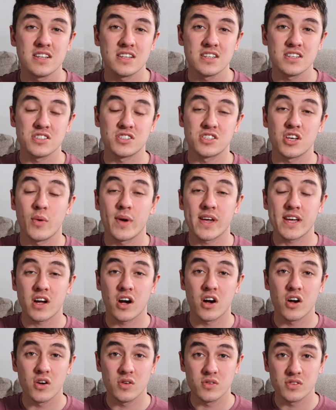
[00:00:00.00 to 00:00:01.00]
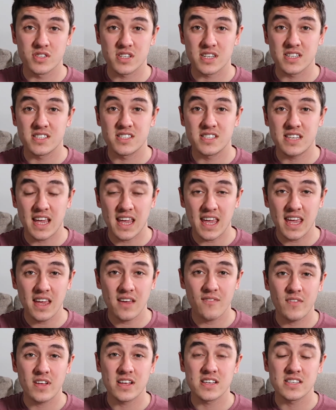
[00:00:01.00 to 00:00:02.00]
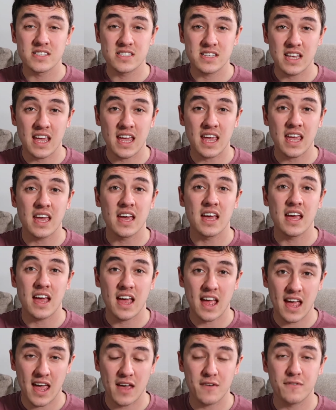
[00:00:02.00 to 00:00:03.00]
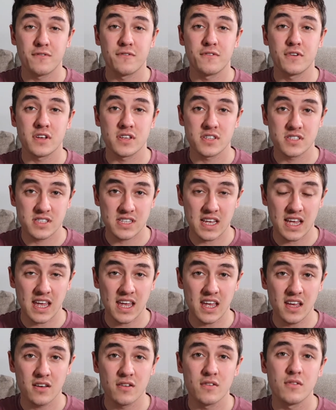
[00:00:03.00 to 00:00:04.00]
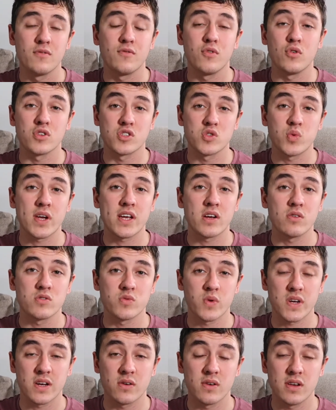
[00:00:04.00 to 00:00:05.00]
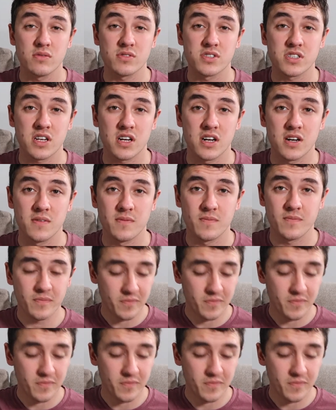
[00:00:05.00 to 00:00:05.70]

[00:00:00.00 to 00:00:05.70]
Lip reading: So it goes C, C, F, C for Twinkle Twinkle Little Star.